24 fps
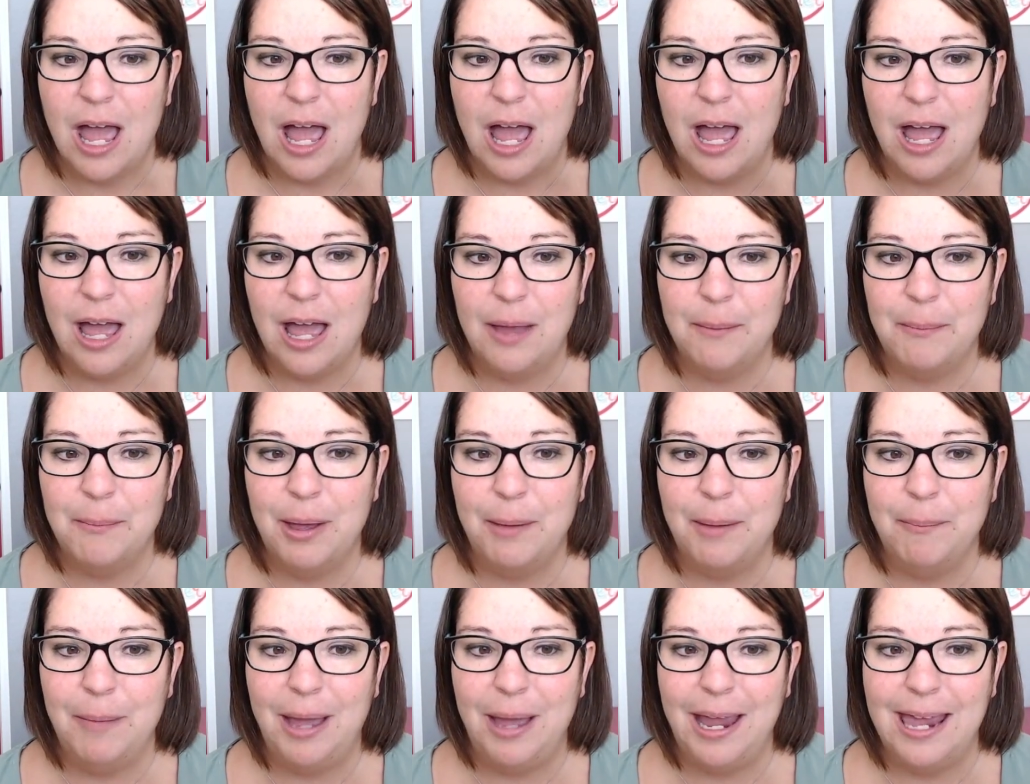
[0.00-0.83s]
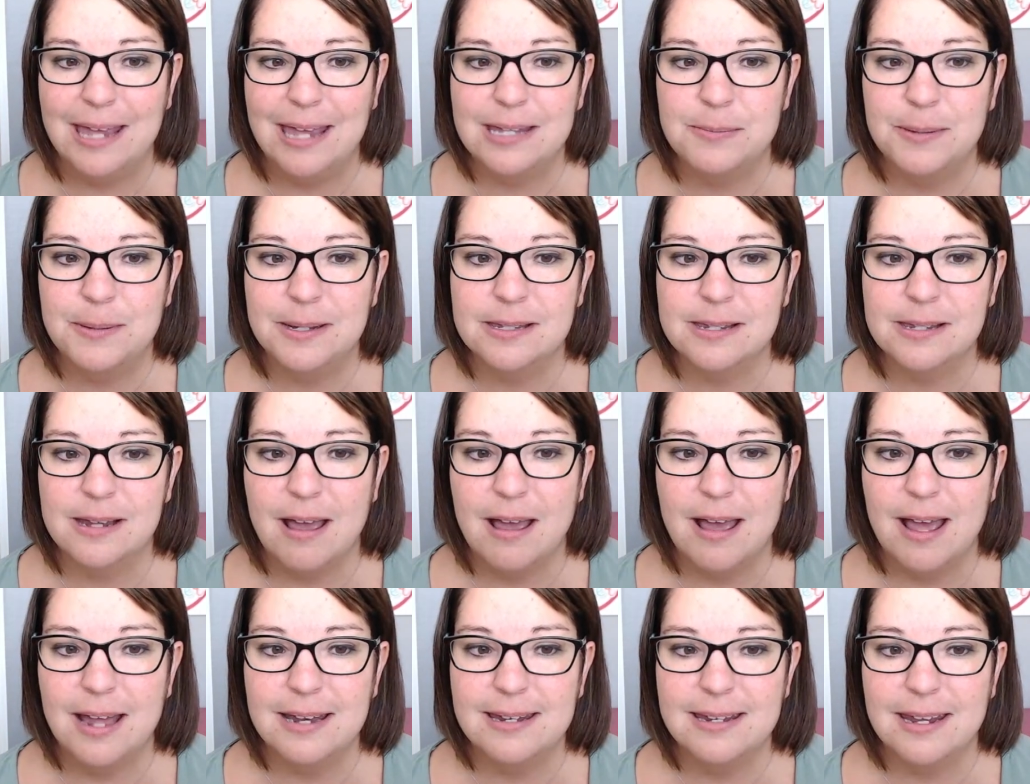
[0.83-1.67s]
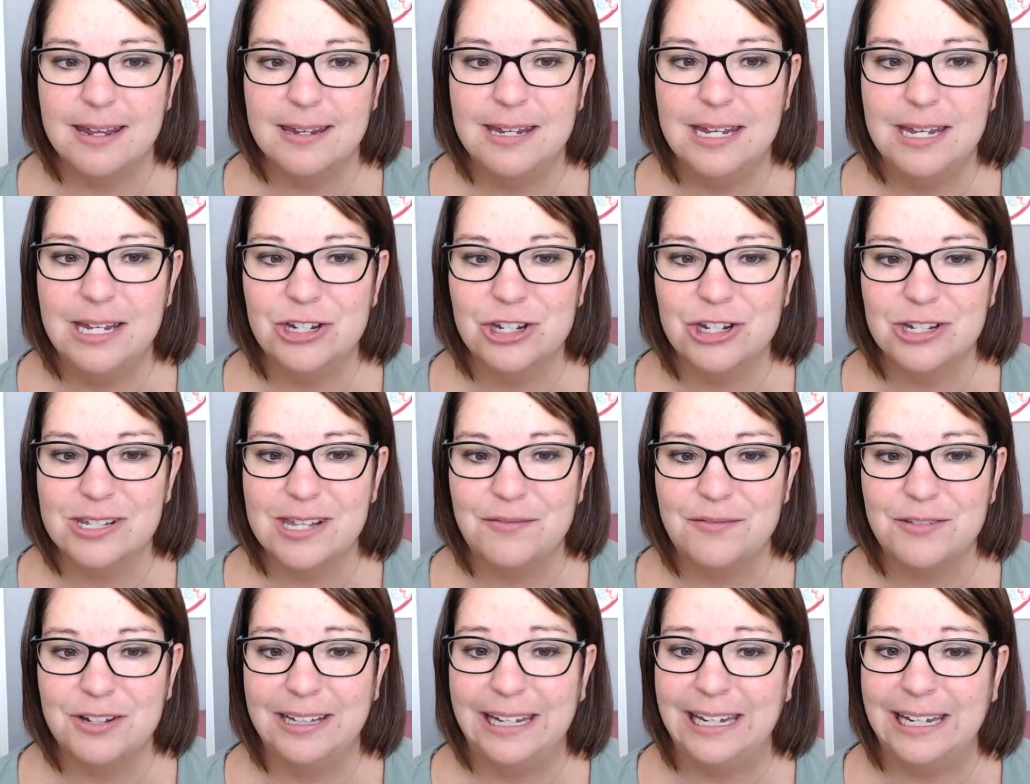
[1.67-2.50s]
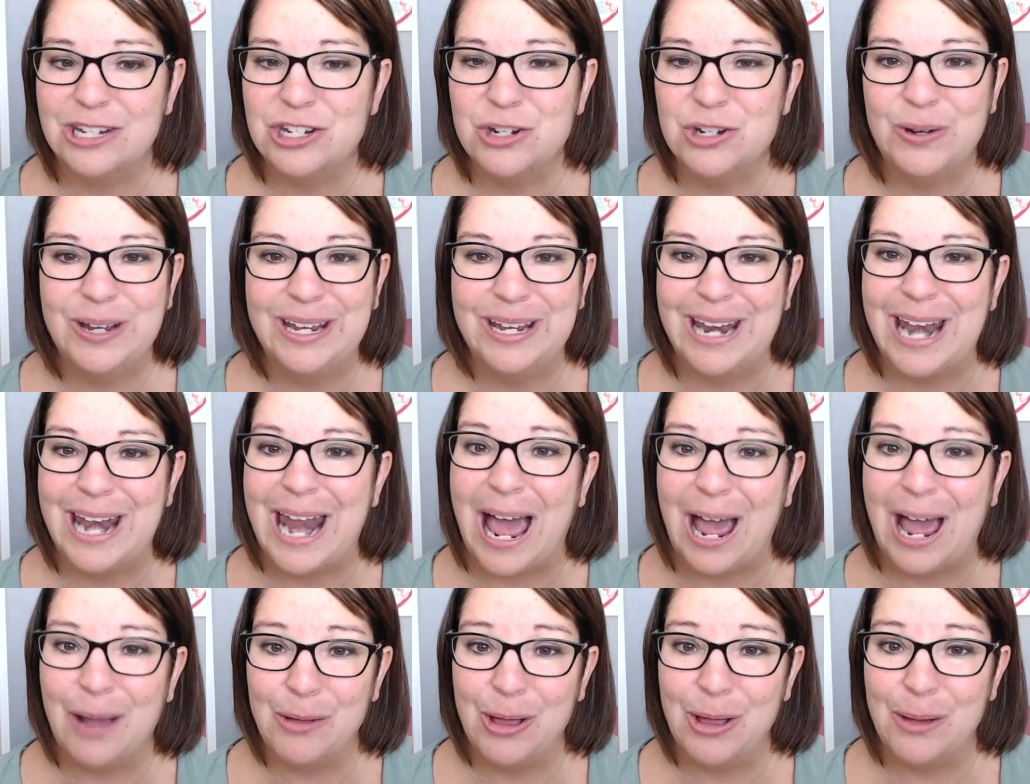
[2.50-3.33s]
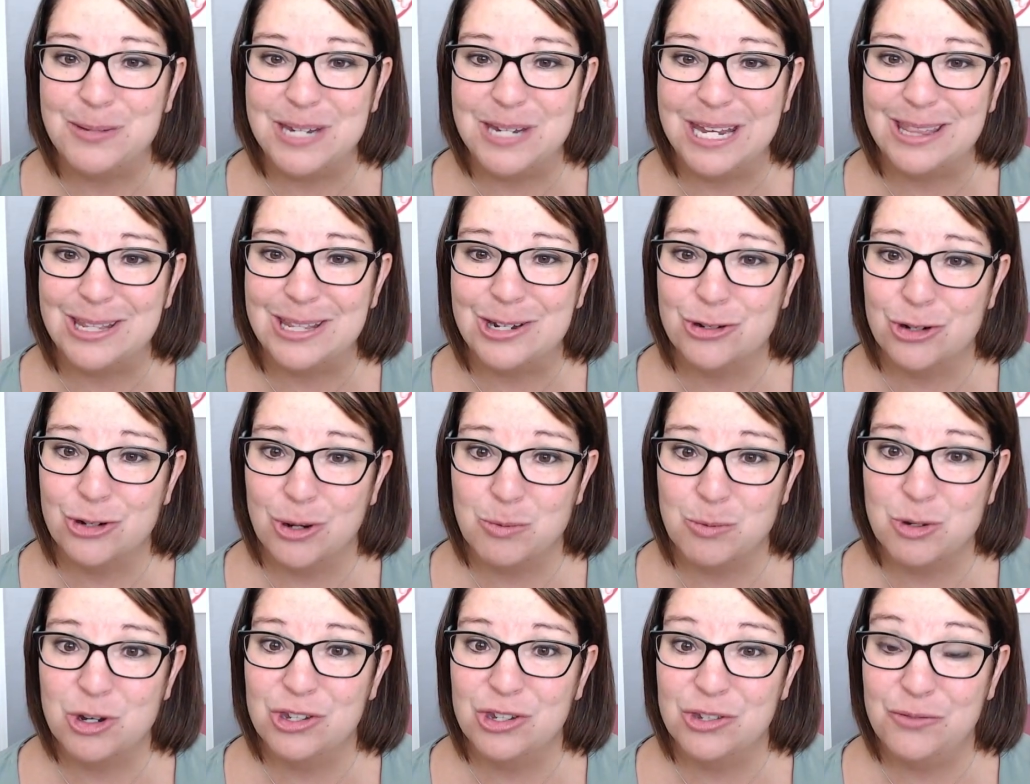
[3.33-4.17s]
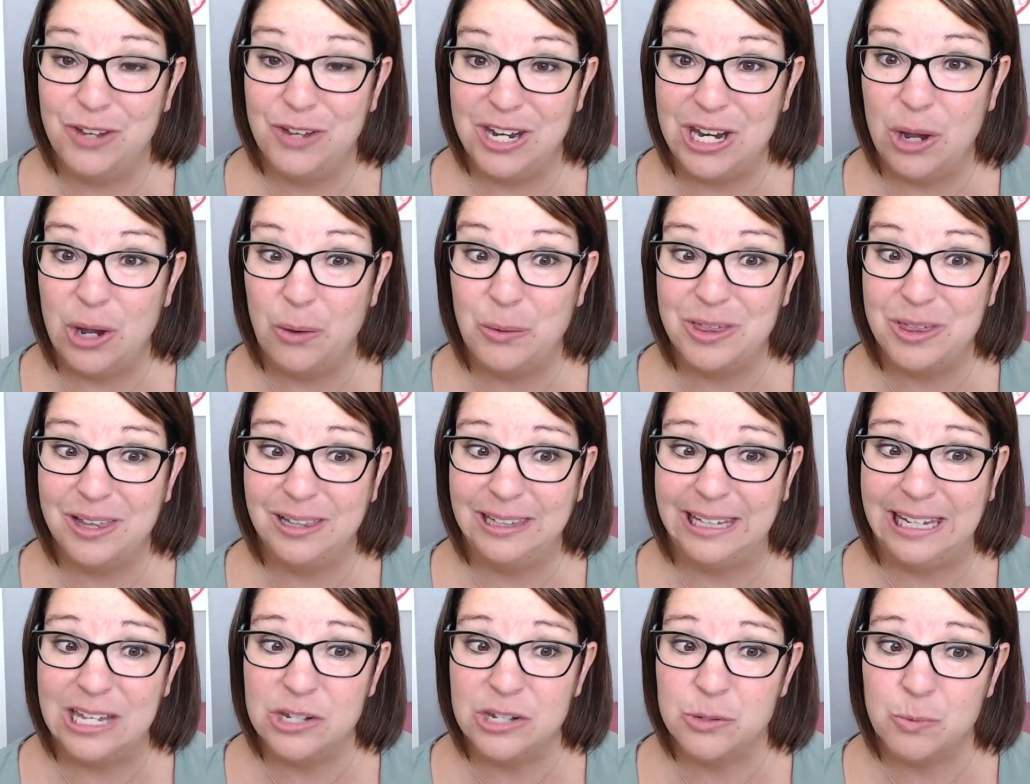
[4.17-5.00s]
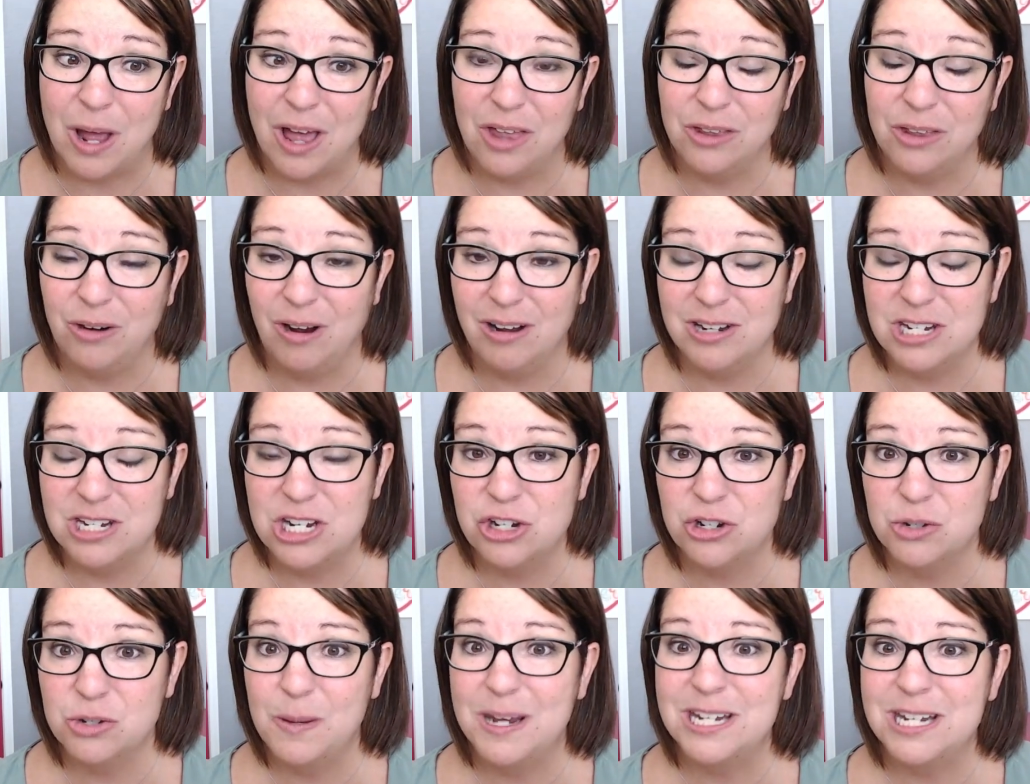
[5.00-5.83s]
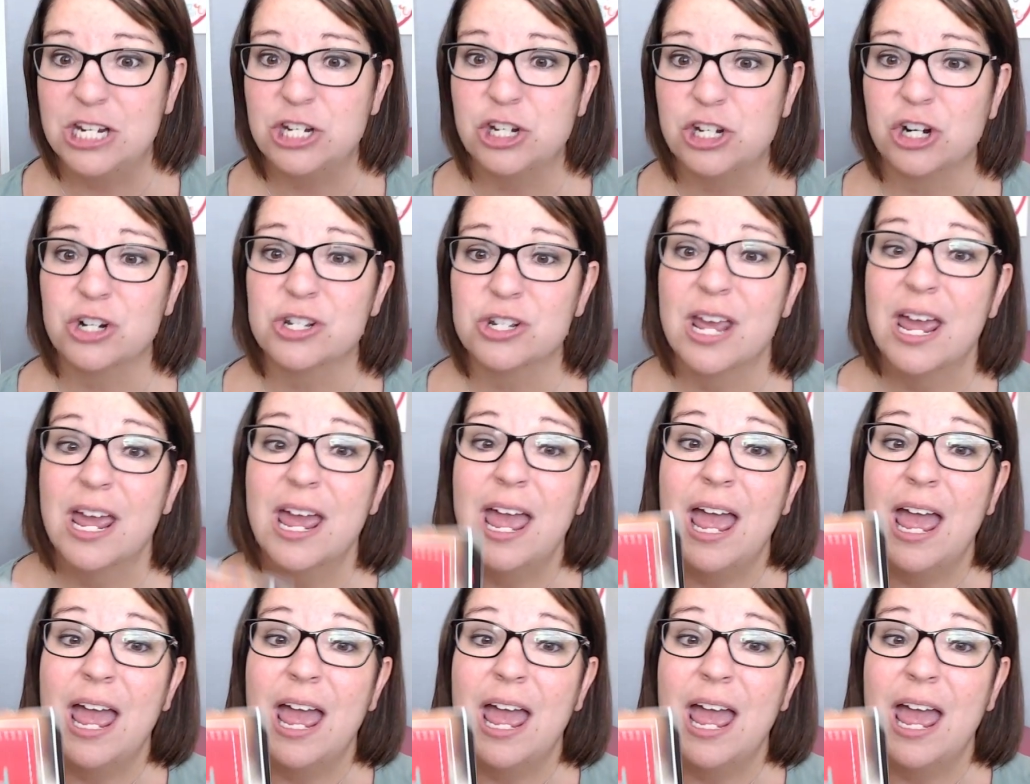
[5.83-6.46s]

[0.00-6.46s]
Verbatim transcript: Um, my husband, Scott, he just left a link to it, and I will update the description of this video with a link as well. They're on Teachers Pay Teachers.